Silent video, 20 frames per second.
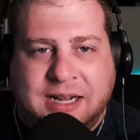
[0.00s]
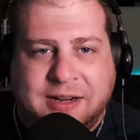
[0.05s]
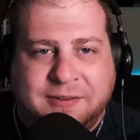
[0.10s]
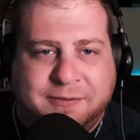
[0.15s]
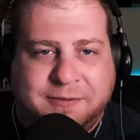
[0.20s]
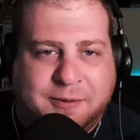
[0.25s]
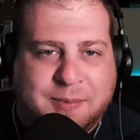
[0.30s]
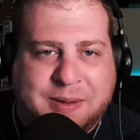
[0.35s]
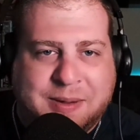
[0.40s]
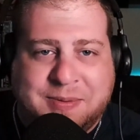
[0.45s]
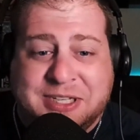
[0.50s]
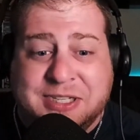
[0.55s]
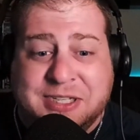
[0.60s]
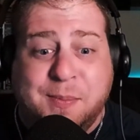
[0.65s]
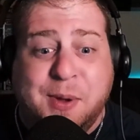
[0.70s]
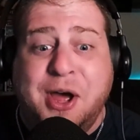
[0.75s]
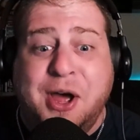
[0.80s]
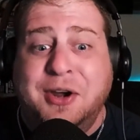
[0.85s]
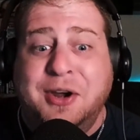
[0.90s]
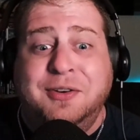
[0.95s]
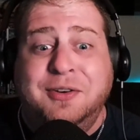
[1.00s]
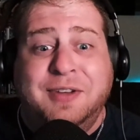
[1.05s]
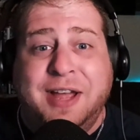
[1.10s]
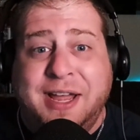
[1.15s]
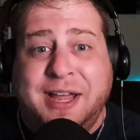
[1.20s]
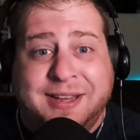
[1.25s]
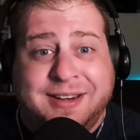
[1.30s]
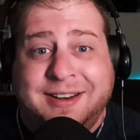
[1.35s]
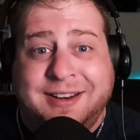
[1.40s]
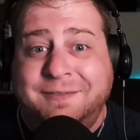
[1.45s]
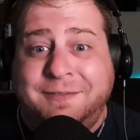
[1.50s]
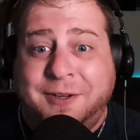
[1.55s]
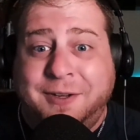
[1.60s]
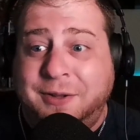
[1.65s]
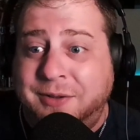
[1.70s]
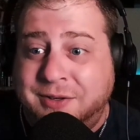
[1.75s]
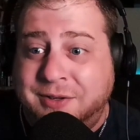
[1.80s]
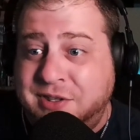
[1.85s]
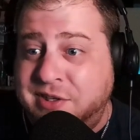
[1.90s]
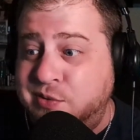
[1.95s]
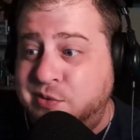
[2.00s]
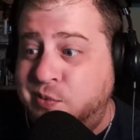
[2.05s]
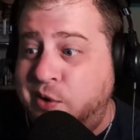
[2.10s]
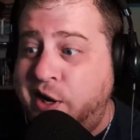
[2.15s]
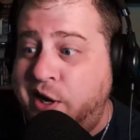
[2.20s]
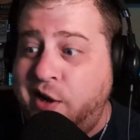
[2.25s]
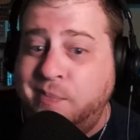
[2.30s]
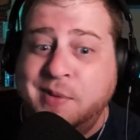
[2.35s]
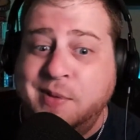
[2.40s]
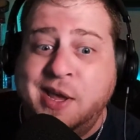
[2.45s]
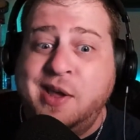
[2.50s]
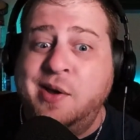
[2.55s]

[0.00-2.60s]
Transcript: for maybe some undervalued infielders as well.